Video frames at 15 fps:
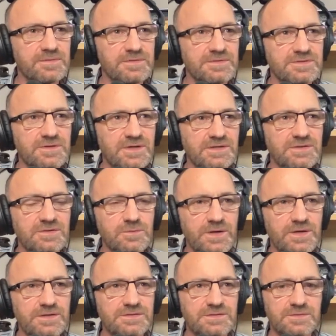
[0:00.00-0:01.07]
So I don't know
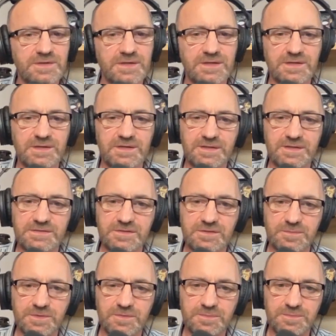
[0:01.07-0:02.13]
why it's it's
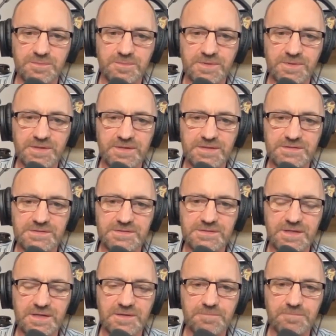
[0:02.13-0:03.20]
coming up, but it's
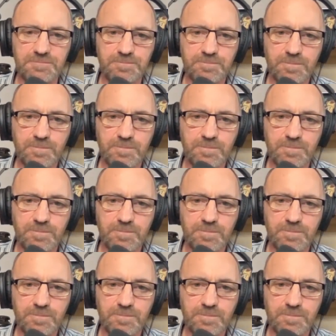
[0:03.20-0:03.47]
um,